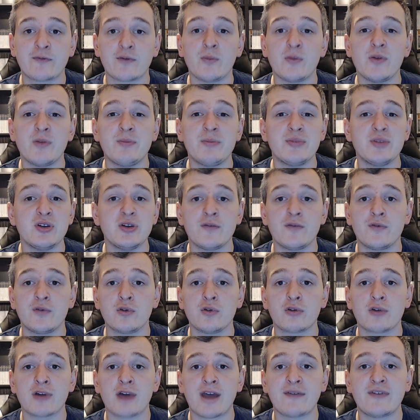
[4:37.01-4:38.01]
from the
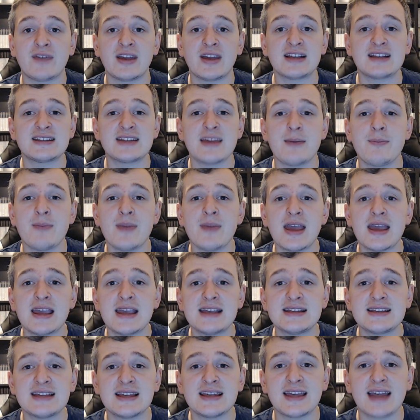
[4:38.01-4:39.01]
beautiful graphics, the
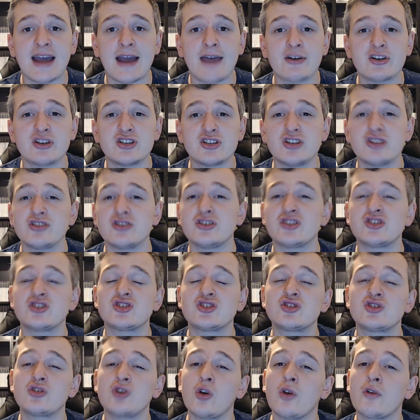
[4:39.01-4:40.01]
amazing characters, the
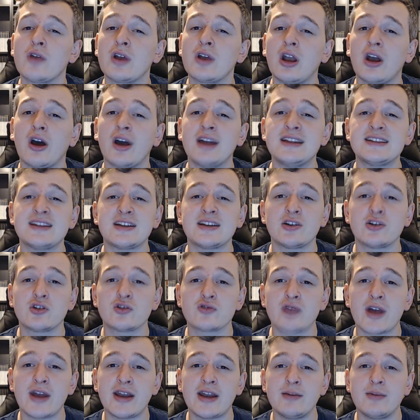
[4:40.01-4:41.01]
storyline is
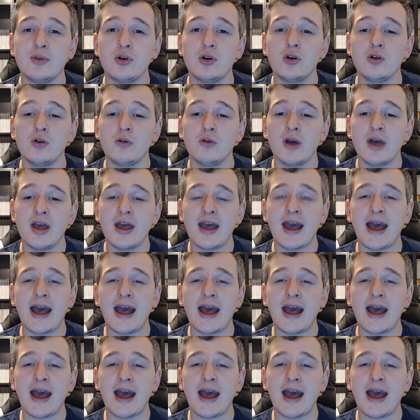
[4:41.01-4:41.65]
incredible,